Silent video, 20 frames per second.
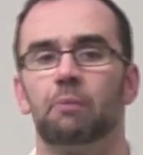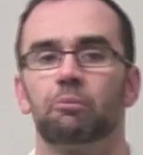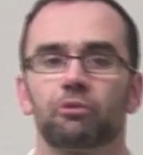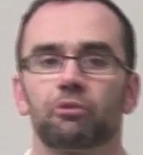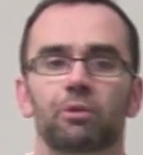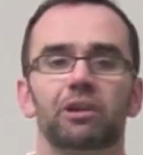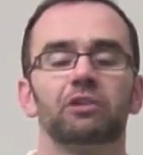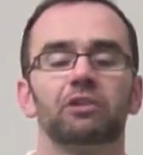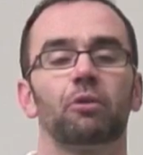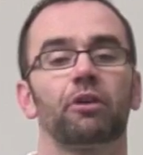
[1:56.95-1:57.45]

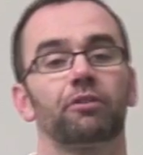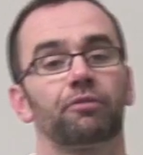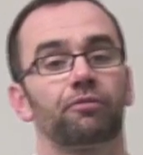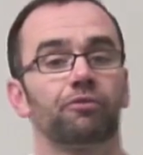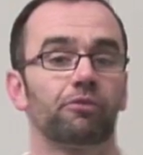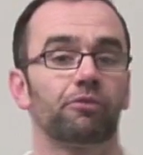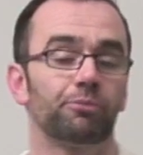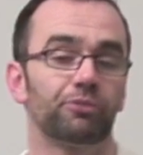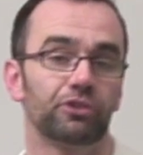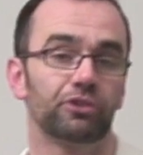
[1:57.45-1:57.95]
But when you want to
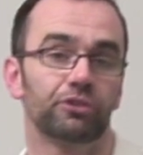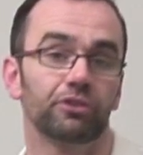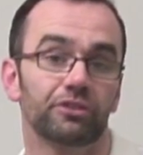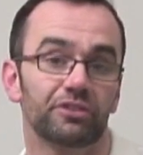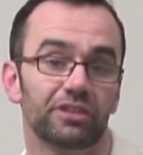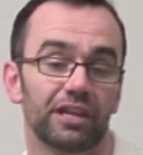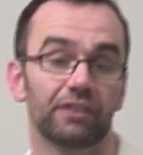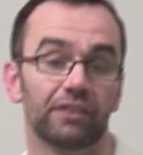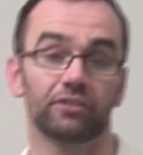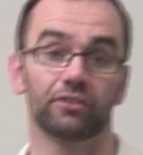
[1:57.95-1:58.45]
form the other
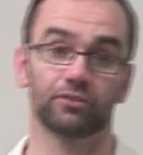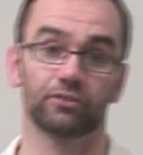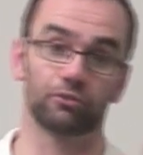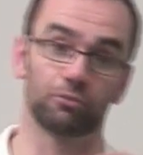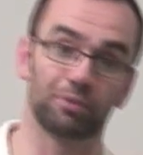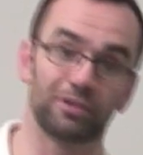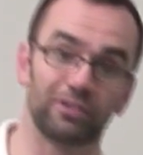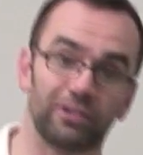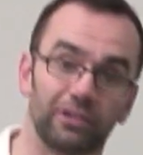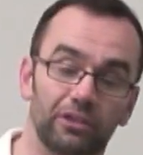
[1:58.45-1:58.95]
tenses,
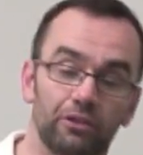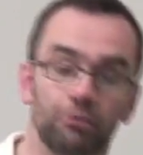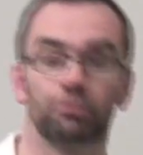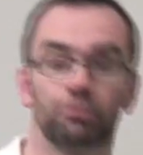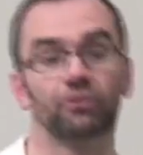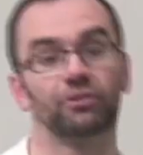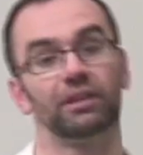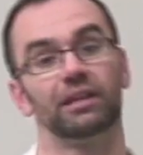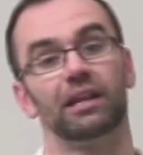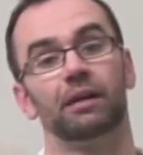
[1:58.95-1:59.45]
le passé
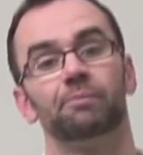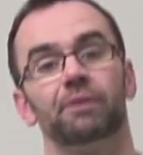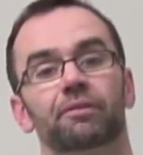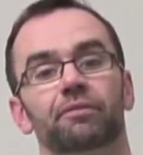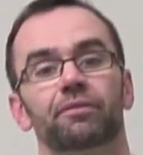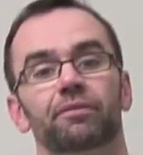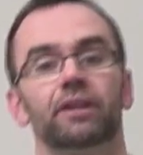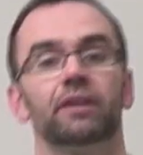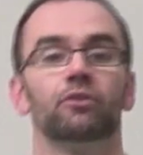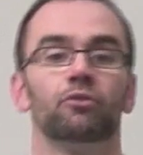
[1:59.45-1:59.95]
composé,
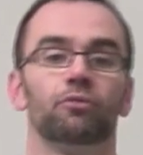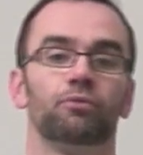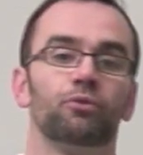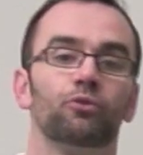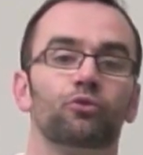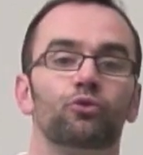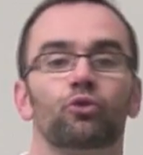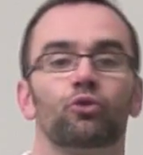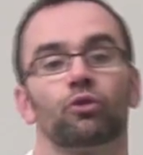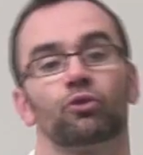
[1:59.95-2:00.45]
l'imparfait, le
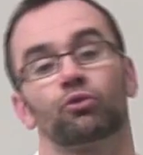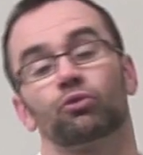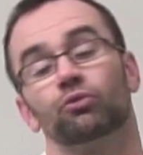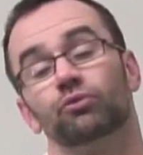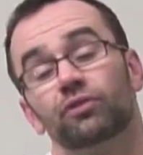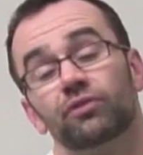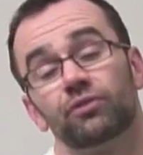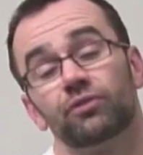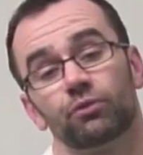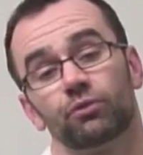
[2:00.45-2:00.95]
futur, le
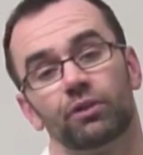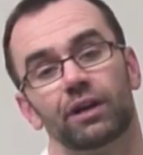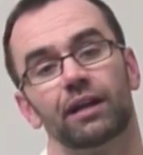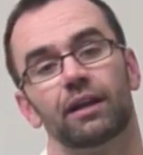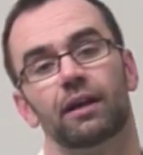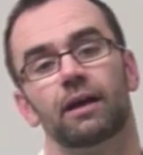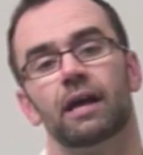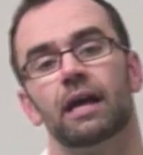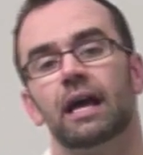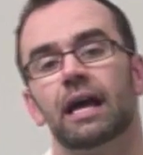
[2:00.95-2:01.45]

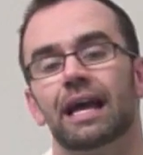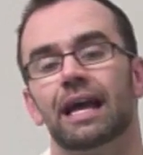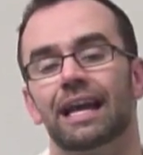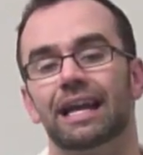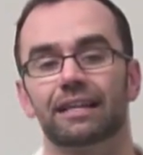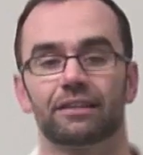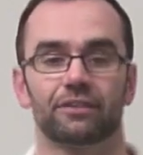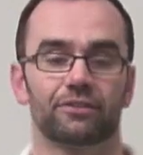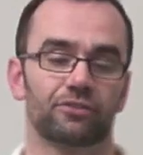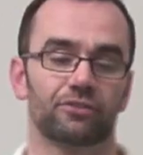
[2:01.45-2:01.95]
conditionnel,
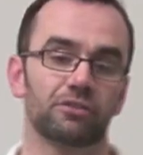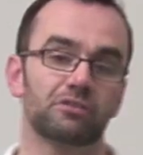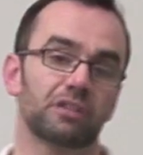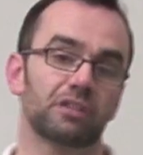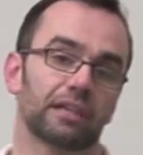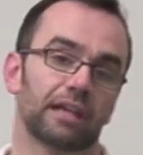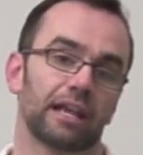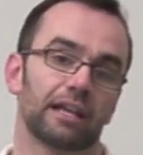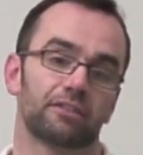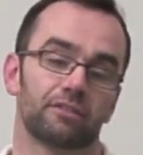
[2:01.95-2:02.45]
it's just
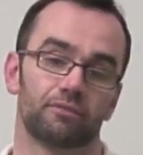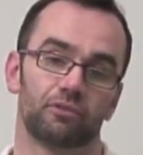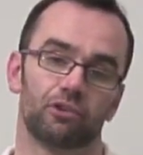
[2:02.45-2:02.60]
a case